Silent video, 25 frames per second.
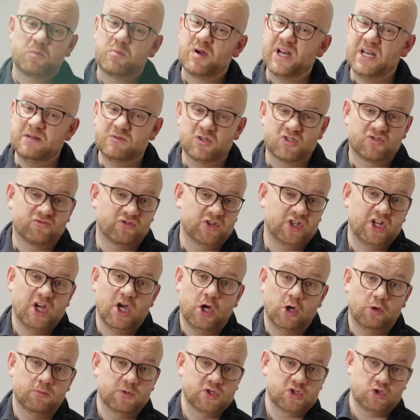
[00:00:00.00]
pretty much run your
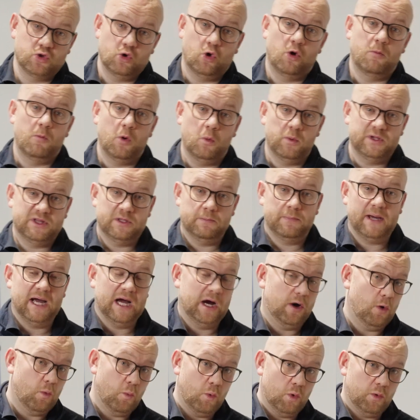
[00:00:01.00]
home as normal with the
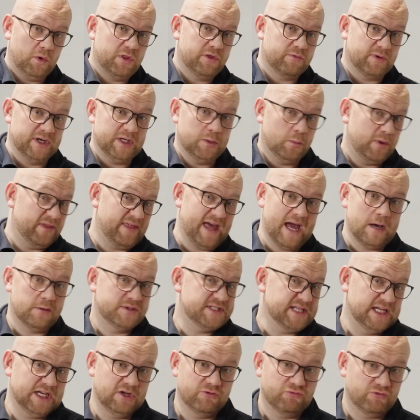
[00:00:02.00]
Powerwall 3
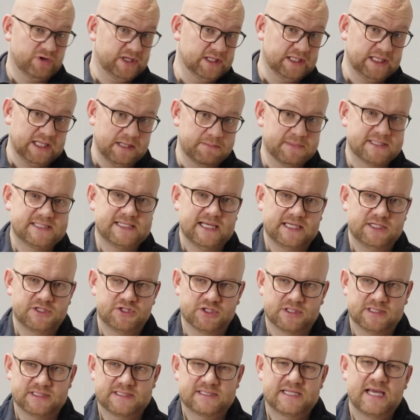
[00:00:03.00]
without any real
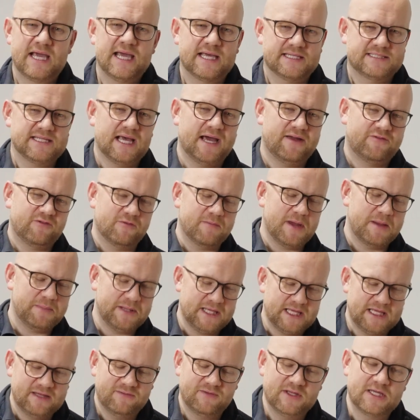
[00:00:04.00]
limitations. Aside from
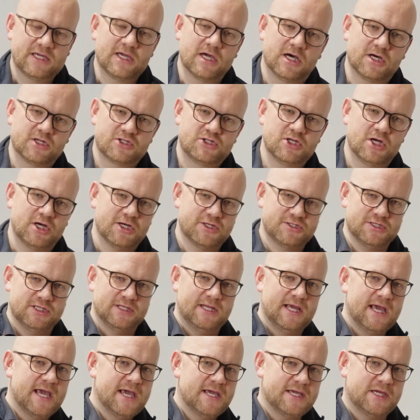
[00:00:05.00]
maybe EV car
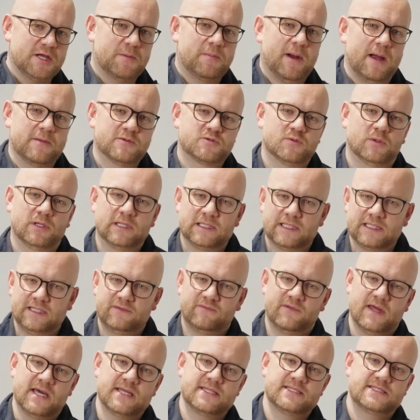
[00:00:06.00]
charging, you'd perhaps want to
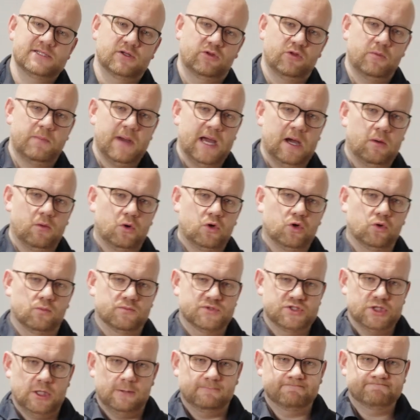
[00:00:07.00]
leave that until the power
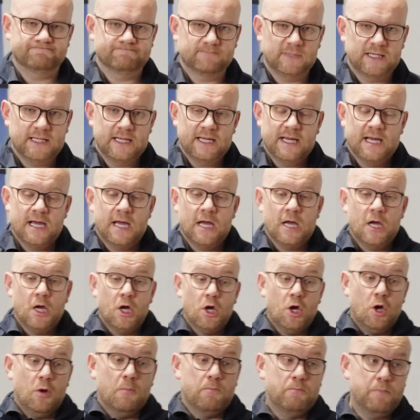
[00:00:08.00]
comes on.
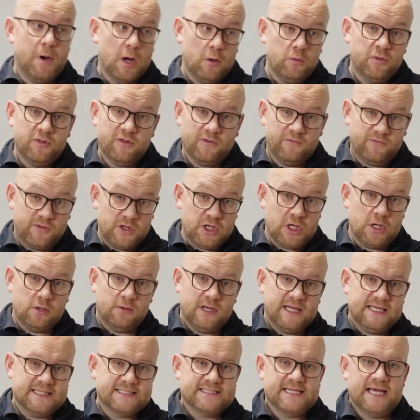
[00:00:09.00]
Both of the
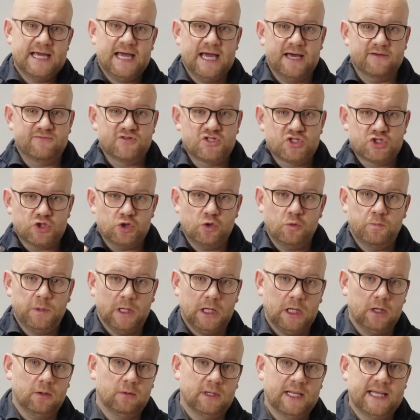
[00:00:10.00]
units have super
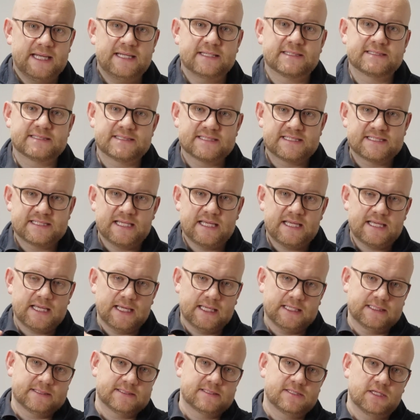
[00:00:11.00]
low latency
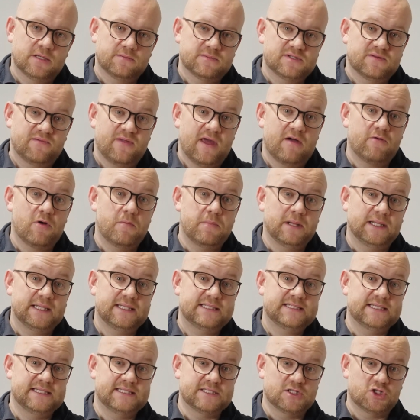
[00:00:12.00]
in terms of their
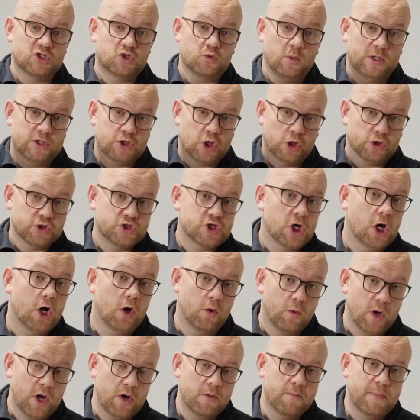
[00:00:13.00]
ability to switch on to
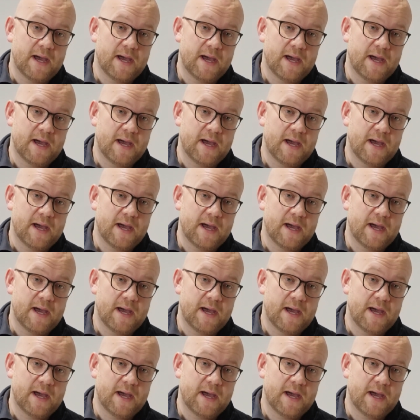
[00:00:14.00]
whole home